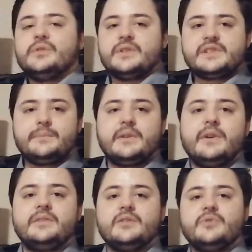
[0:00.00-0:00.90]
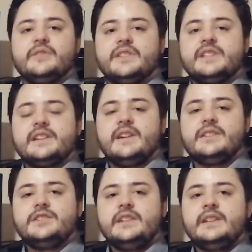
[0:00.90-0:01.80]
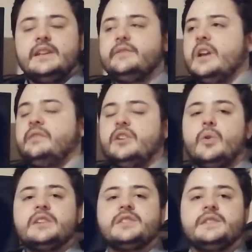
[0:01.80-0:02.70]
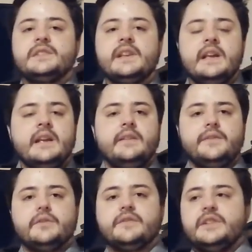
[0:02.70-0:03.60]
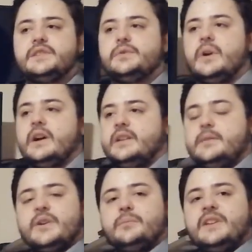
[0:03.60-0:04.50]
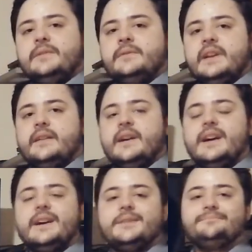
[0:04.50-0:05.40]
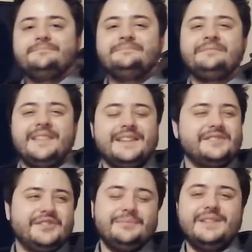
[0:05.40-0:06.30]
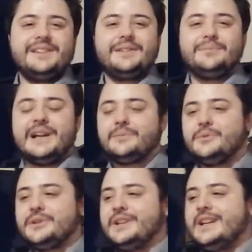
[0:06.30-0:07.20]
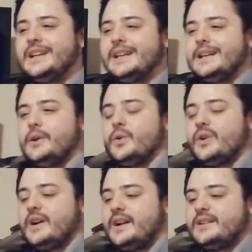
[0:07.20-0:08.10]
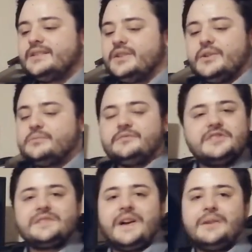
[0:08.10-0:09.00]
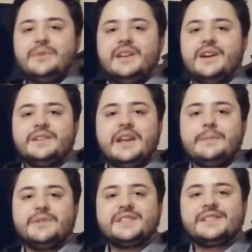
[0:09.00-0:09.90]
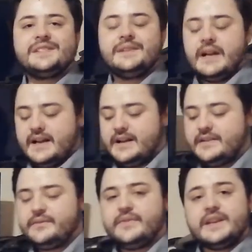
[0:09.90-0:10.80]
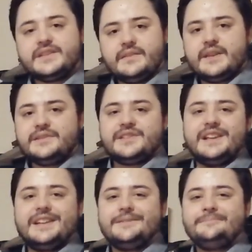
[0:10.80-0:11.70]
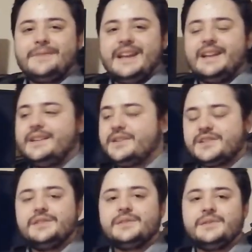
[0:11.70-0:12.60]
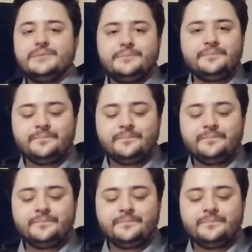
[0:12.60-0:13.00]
you learned something about neuromorphic technology. If you have any questions, feel free to email me. It should be there on Blackboard. Or, just find me on campus. Thanks again, and I'll see you soon.